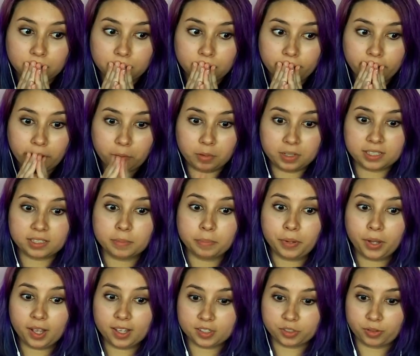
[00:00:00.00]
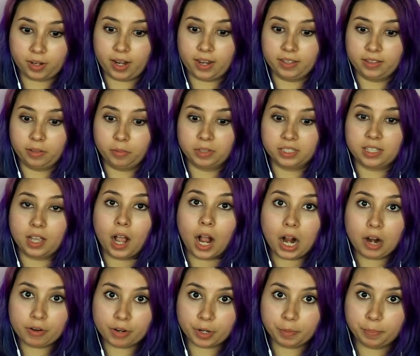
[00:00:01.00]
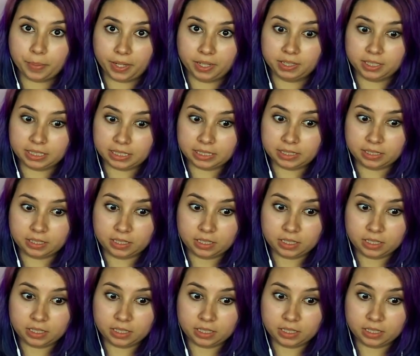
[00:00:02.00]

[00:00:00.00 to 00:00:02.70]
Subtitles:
That was the boss, right? That was our boss.